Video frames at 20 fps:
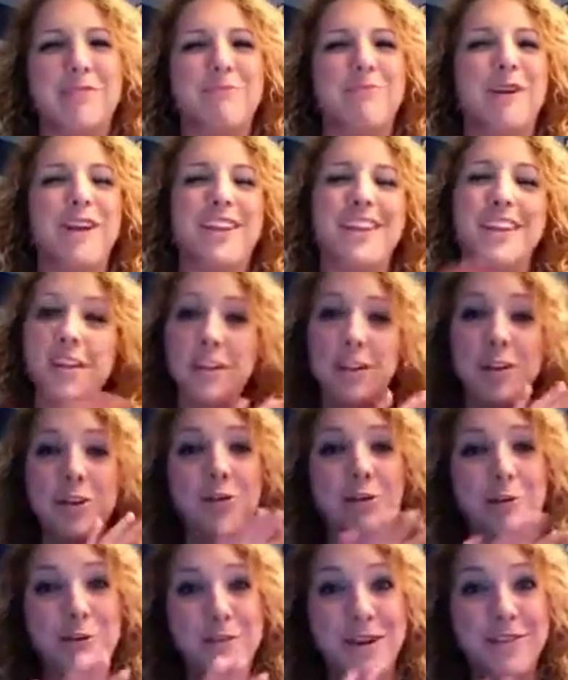But
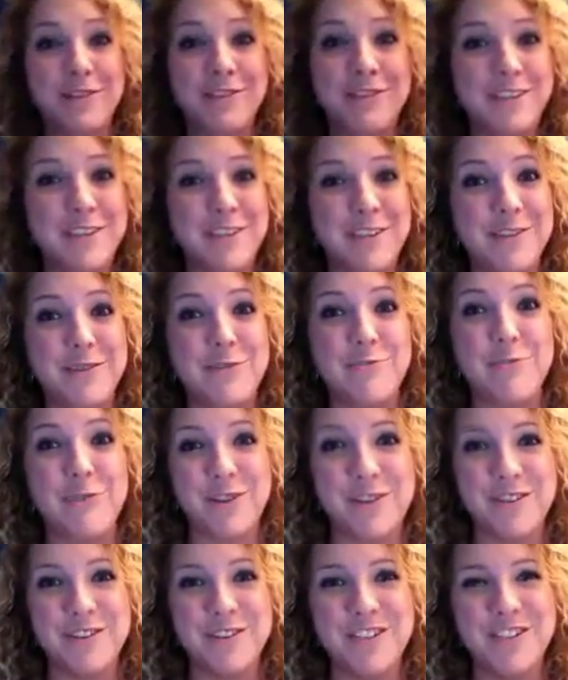you could definitely use
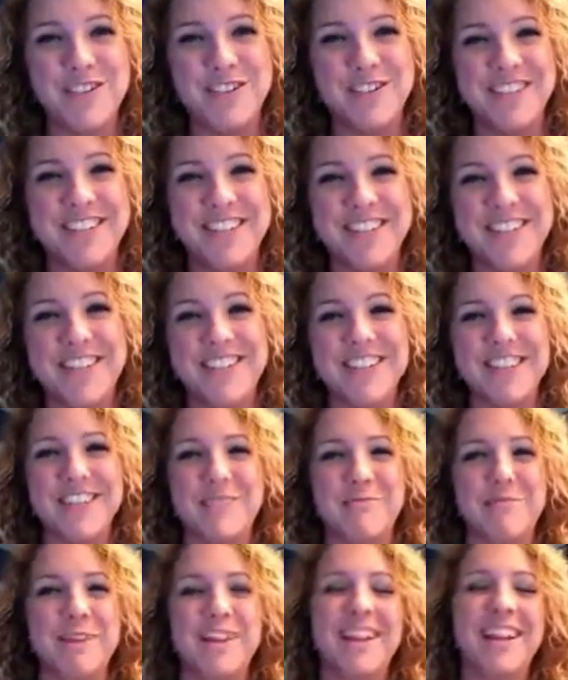more than shoes in your
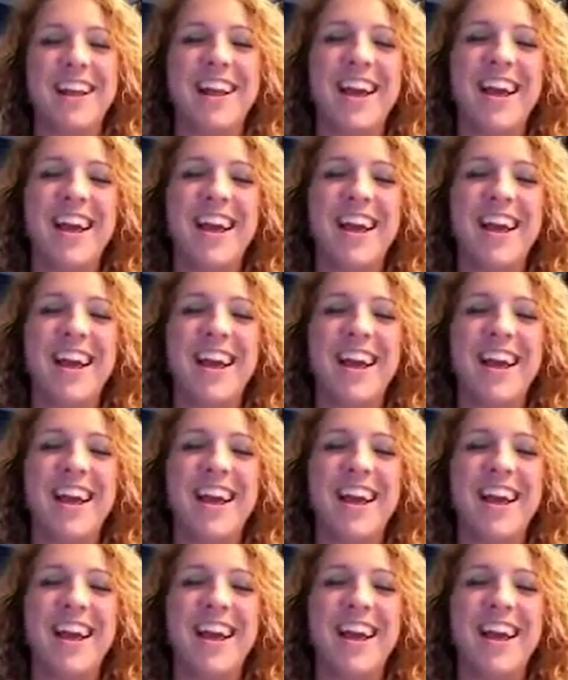assessment.